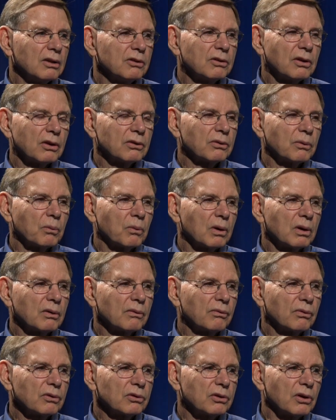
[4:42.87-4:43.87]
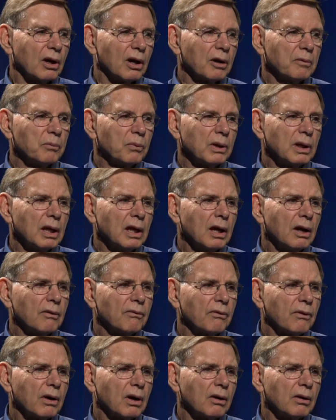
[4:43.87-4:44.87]
Does a wonderful job. We
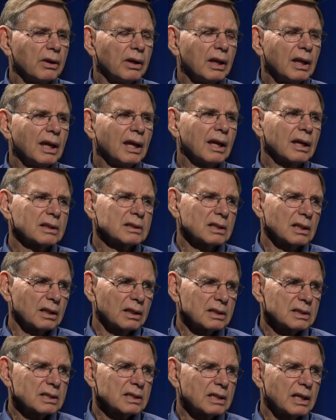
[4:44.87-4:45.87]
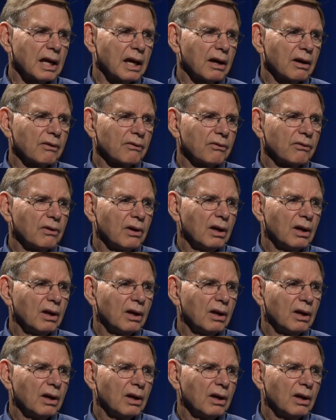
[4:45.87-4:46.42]
have an excellent staff.